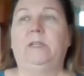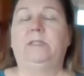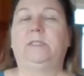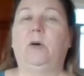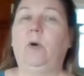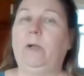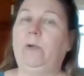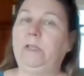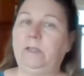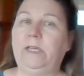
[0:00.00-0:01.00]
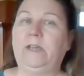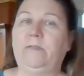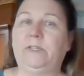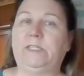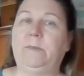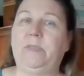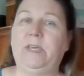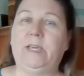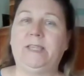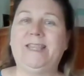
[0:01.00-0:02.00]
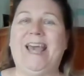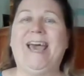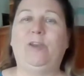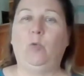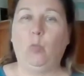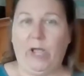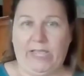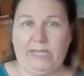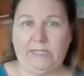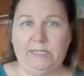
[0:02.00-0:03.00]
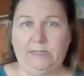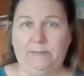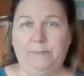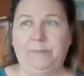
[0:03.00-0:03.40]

So I went looking for something that weight,